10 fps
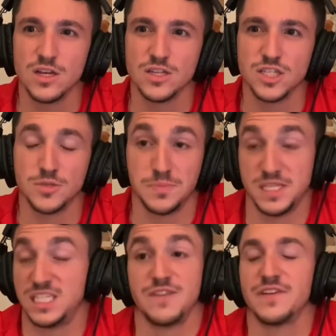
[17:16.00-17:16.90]

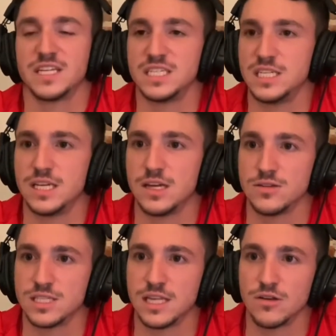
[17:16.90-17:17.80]
specific
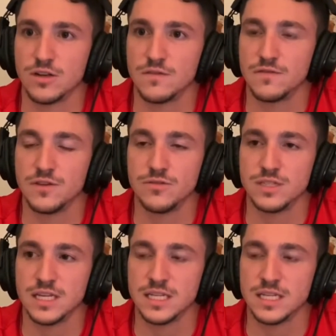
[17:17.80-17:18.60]
details that are confusing.